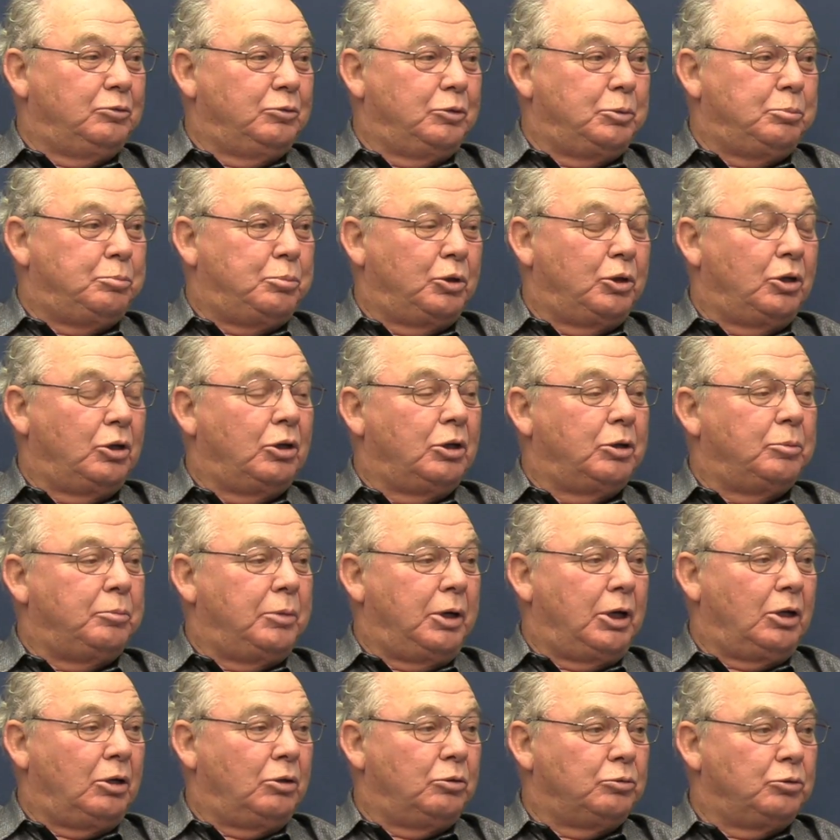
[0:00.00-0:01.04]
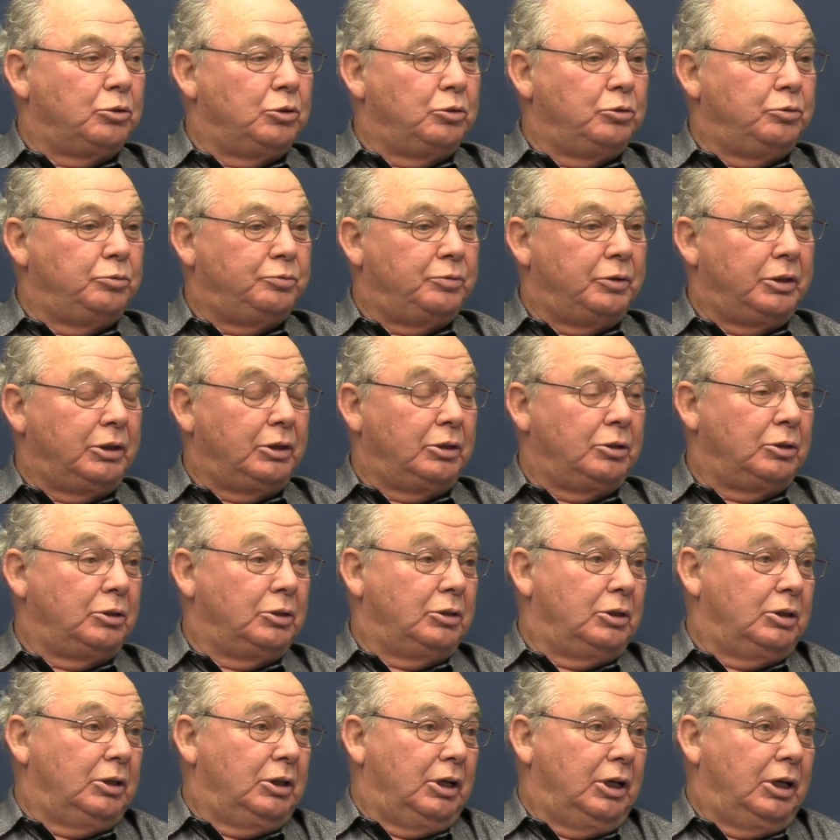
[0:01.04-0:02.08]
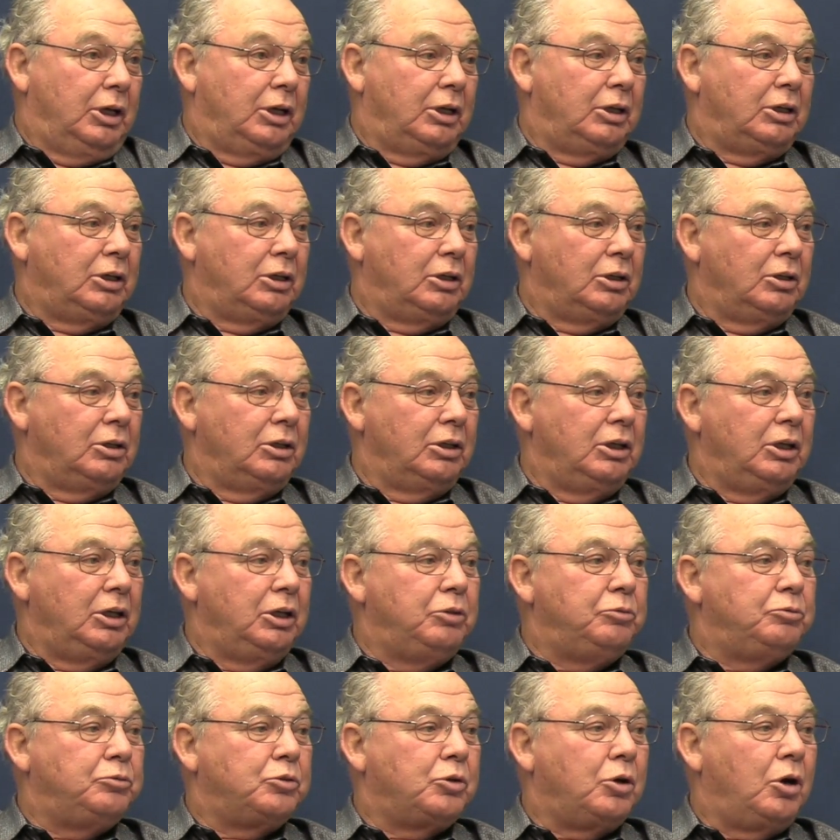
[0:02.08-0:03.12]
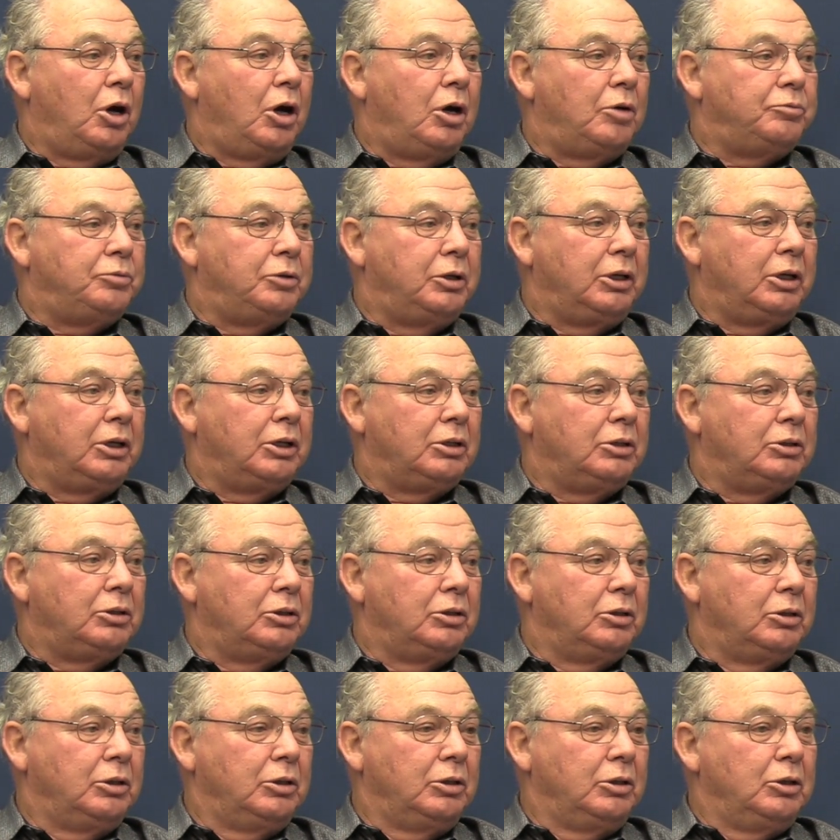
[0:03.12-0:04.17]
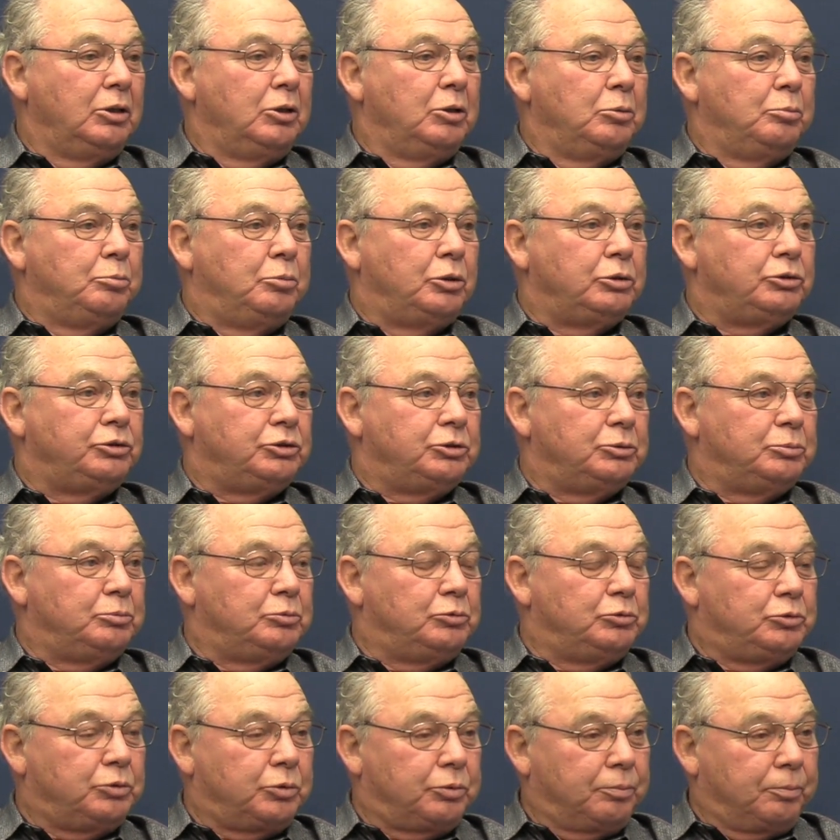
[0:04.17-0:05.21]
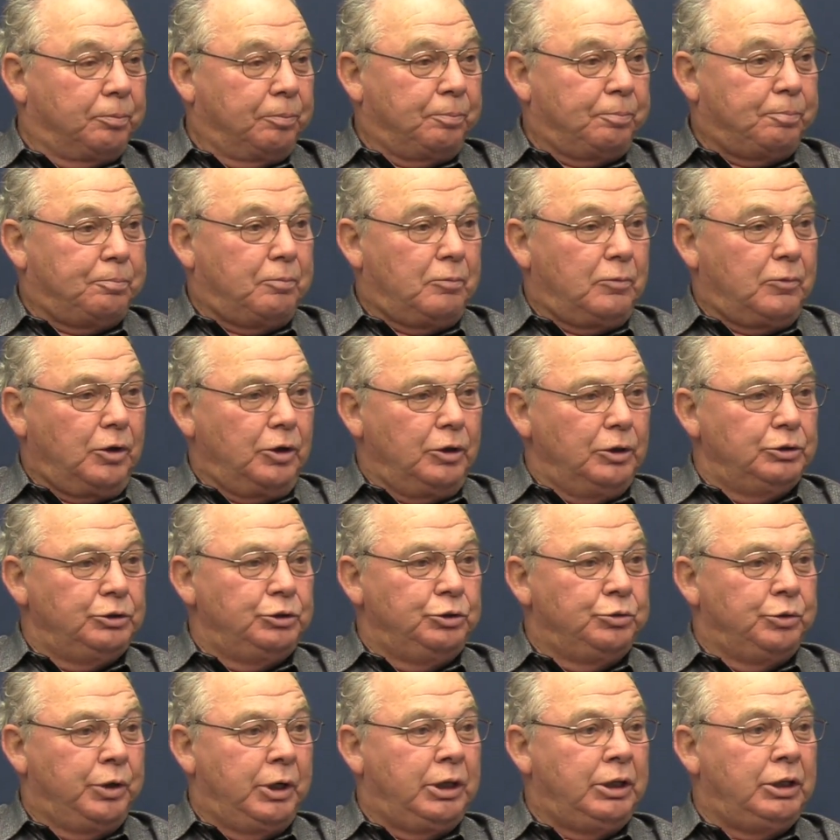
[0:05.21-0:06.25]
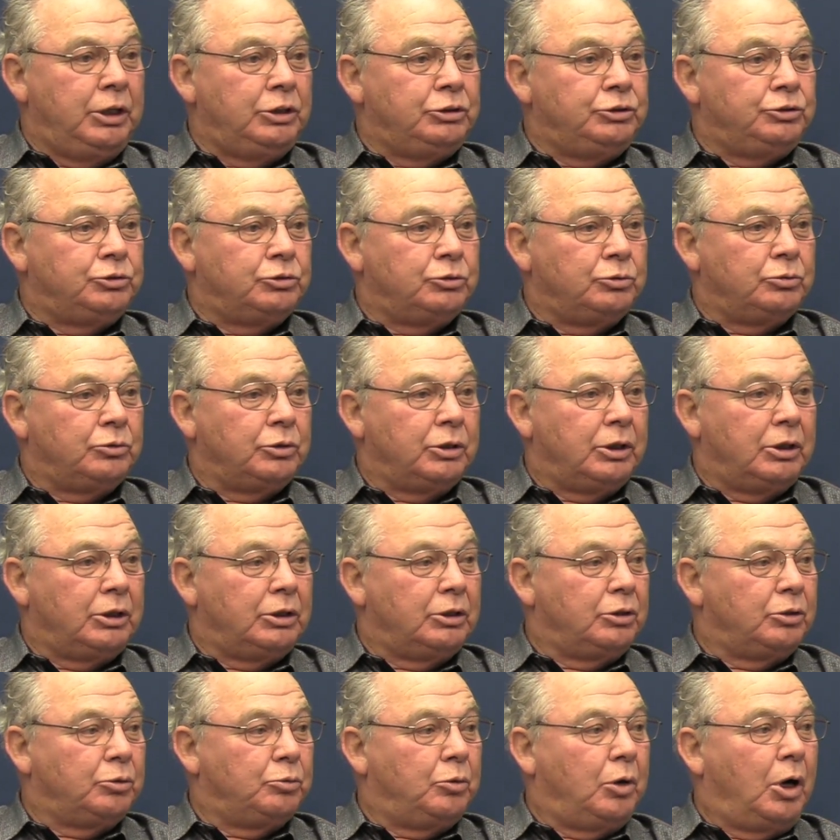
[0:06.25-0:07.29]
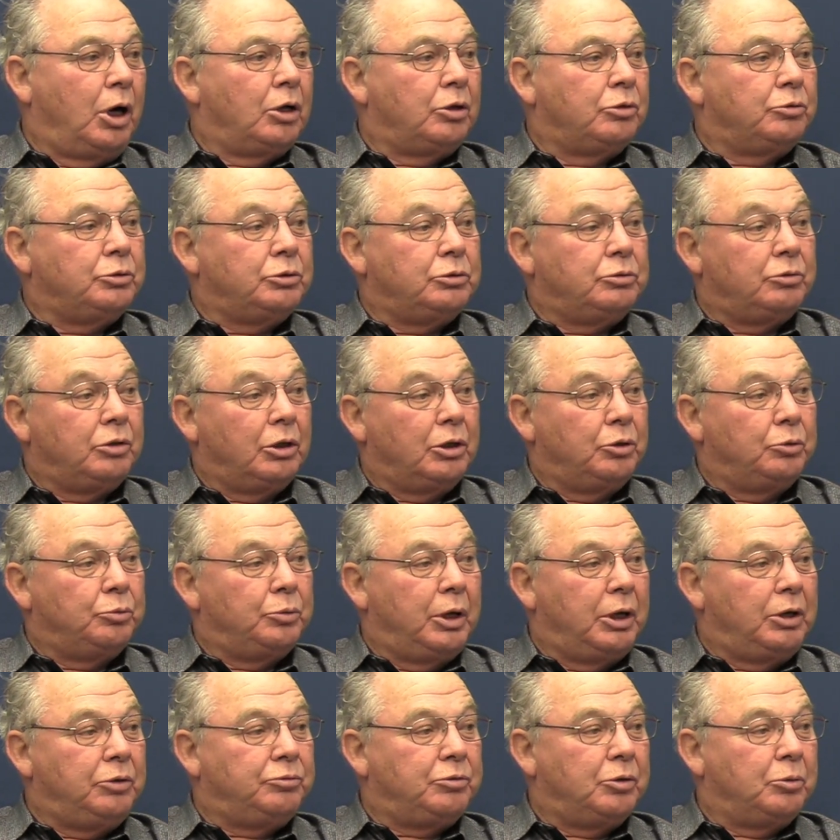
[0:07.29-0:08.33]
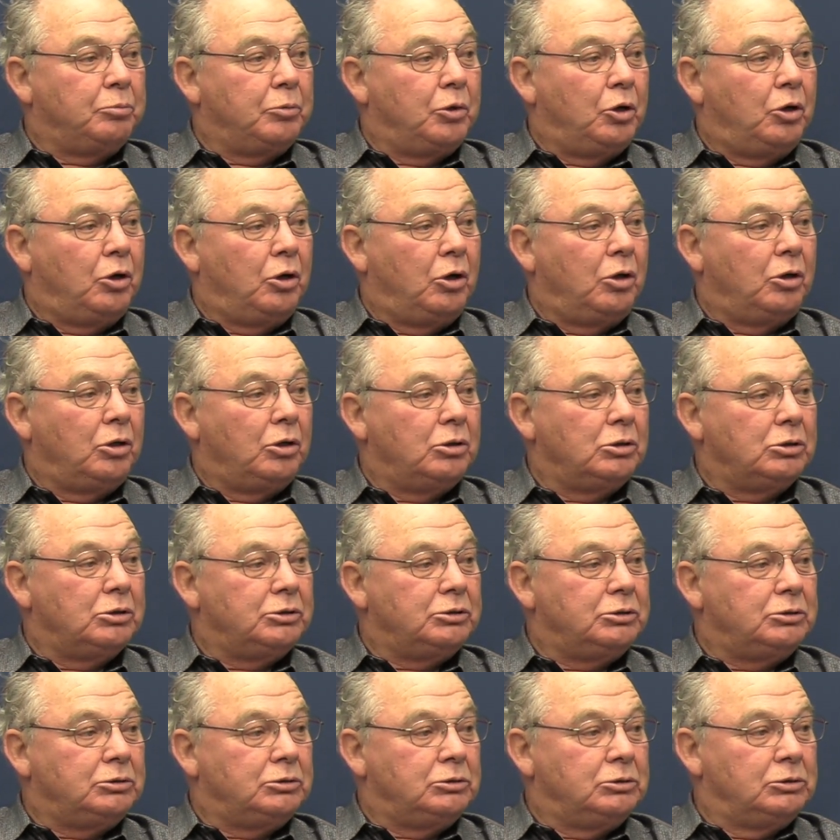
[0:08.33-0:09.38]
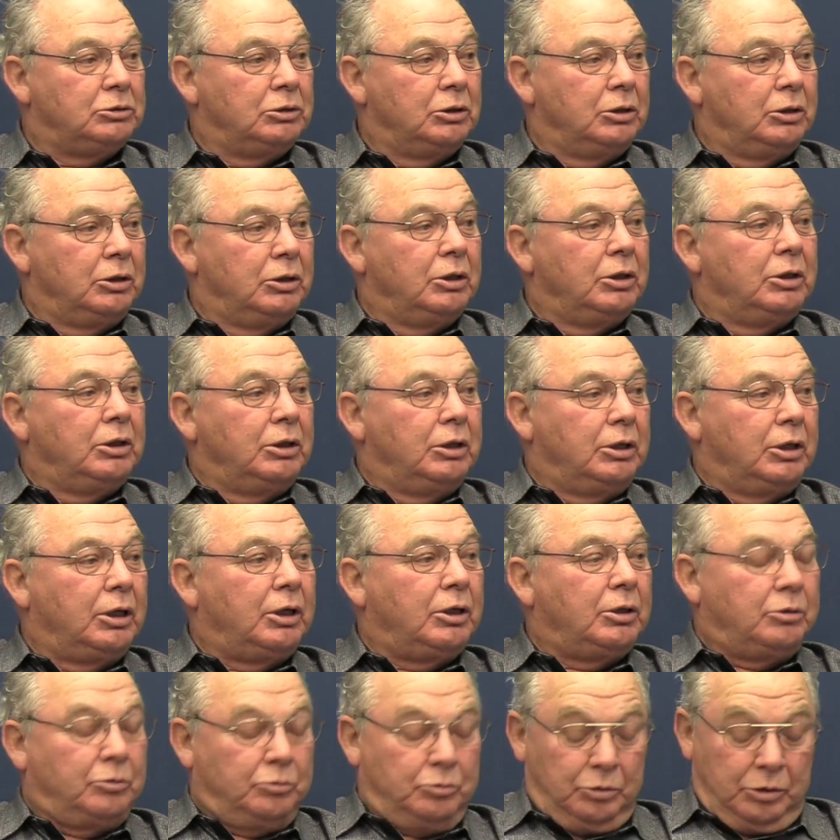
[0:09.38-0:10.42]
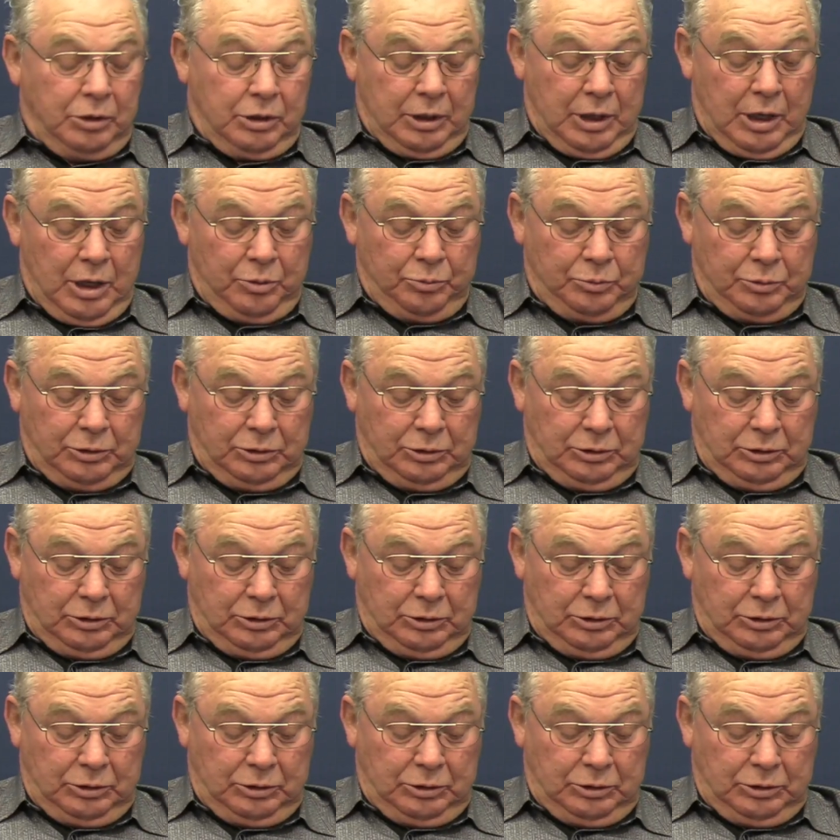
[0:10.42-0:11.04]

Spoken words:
put on a metal roof and eave troughing and put some drainage so that the water would run away from the hall. And yeah, with that one.